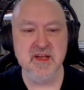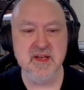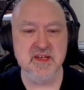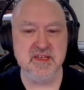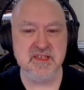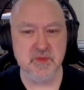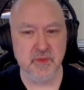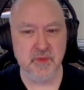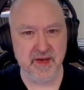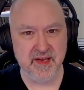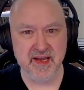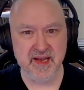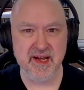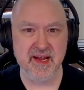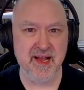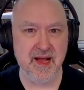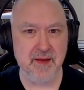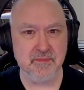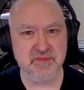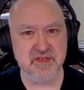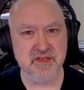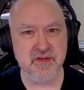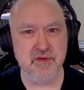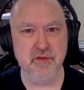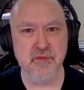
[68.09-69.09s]
So we're getting
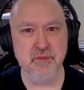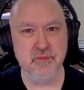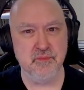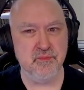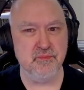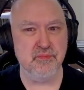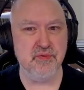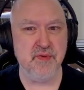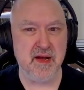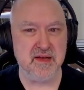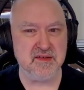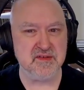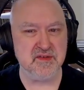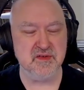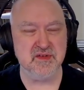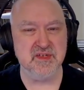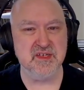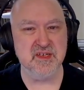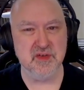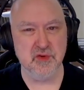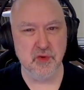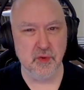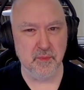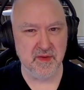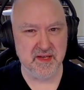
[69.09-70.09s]
up to puzzles
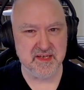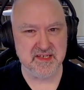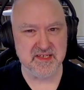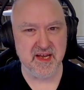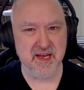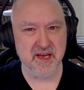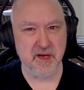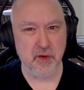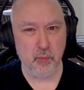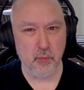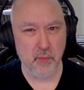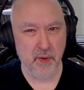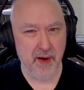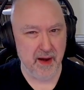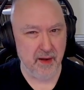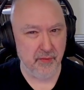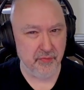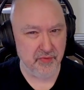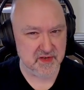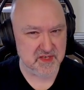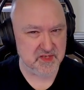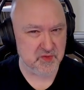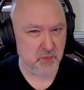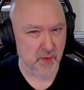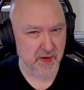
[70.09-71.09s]
that normally take around
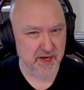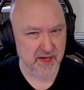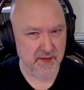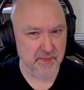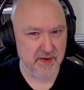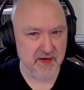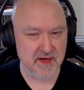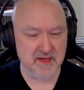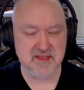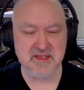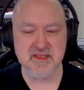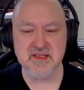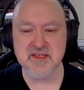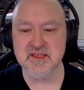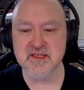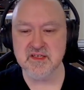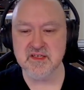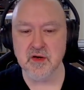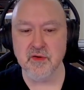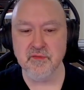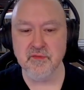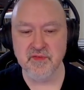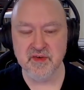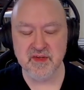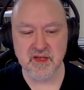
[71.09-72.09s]
the 20 minutes to
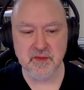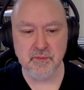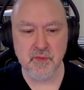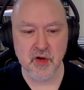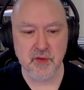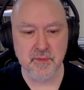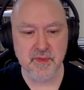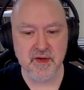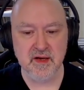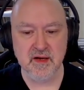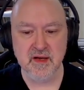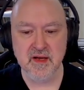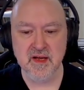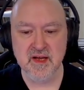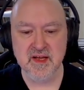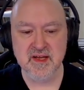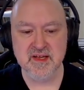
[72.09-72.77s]
solve at the moment.